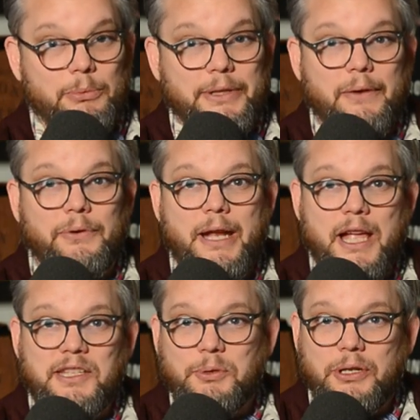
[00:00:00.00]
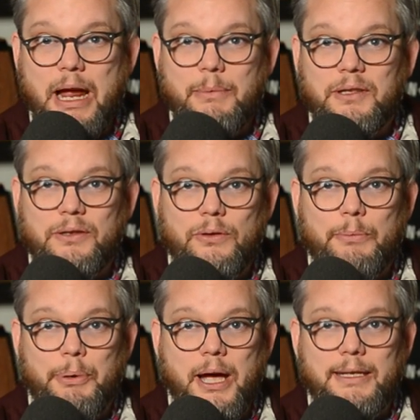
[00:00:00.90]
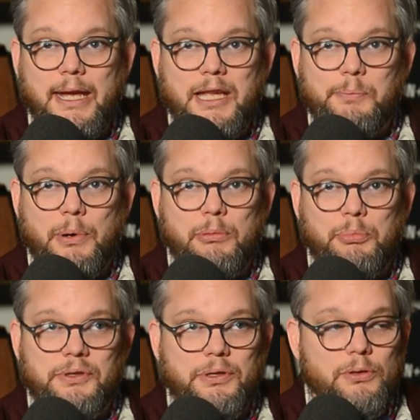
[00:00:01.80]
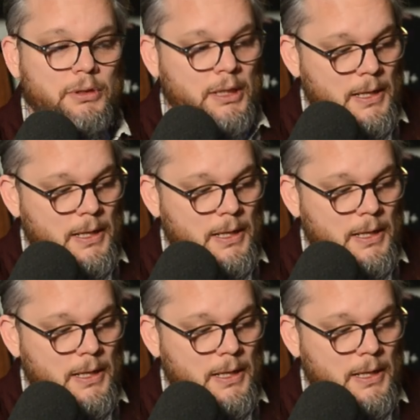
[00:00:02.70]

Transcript: Now, if you're not subscribing to the podcast Bourbon Pursuit,